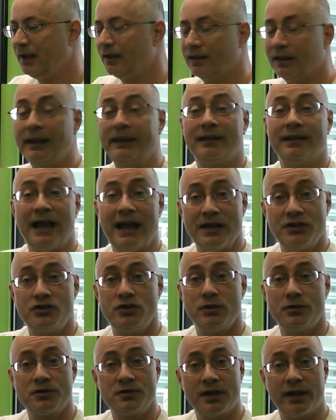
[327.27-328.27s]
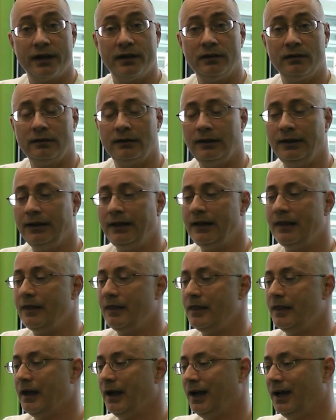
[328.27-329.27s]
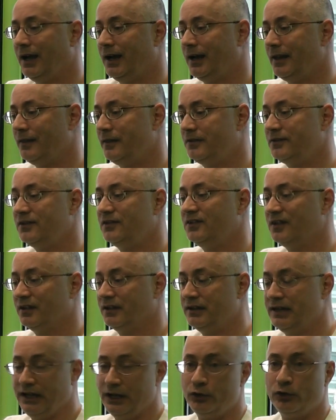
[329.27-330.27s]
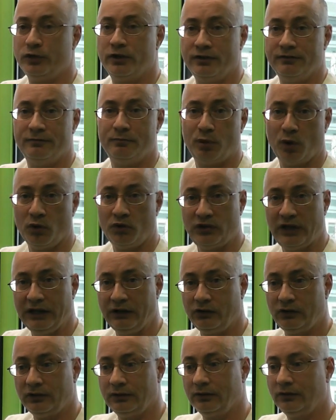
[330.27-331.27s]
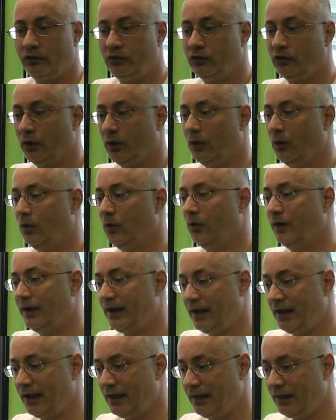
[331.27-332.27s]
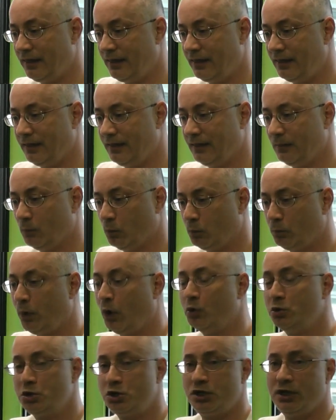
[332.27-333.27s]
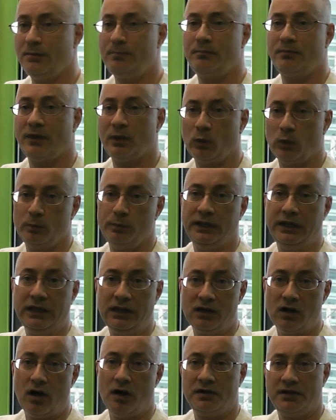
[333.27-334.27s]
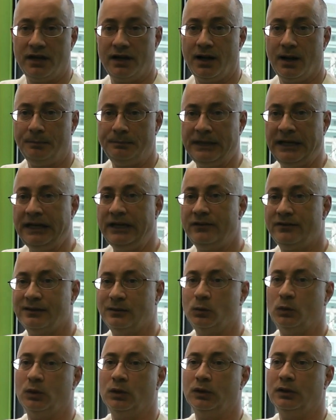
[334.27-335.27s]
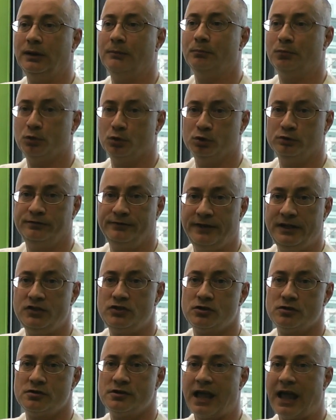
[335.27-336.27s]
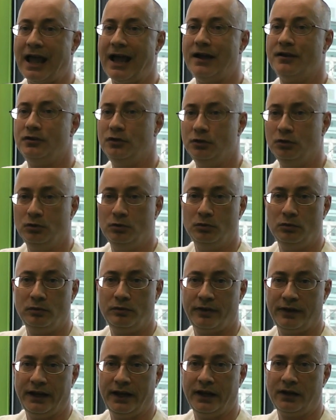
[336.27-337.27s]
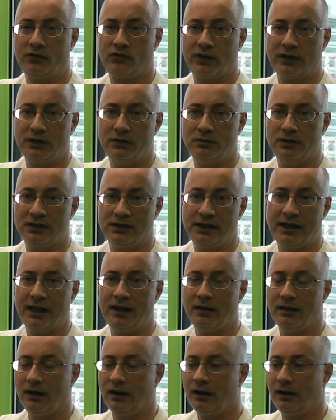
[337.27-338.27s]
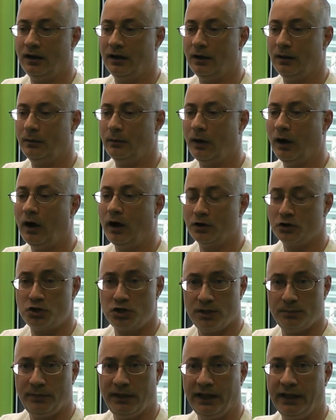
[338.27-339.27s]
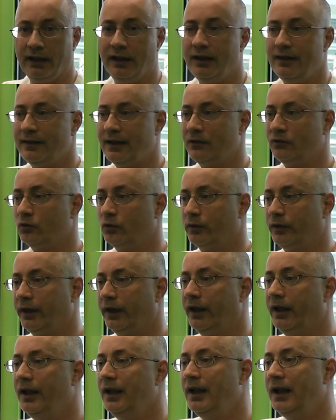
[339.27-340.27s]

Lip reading: Like last year's title, this is an iterative process, so post-ship there will be content updates that will improve features, add new things that you didn't get on shipping, that sort of thing.